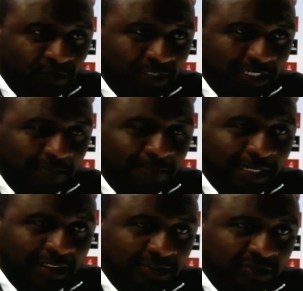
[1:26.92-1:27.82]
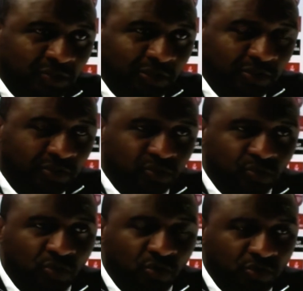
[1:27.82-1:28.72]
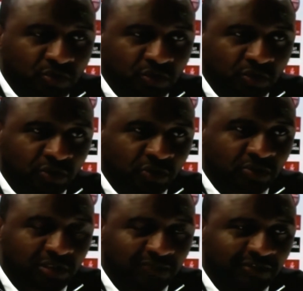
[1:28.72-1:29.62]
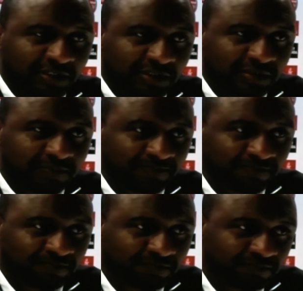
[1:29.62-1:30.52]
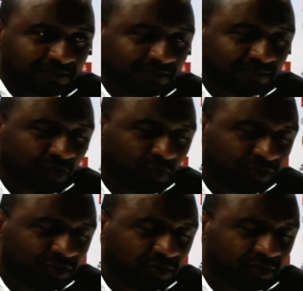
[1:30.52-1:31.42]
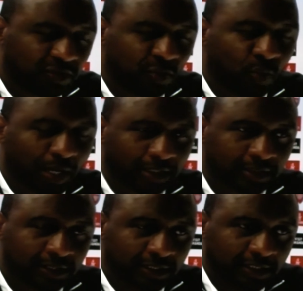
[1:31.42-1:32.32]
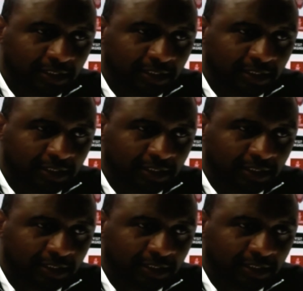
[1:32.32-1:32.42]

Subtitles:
We came back and scoring those 2 goals, so not leaving with the win.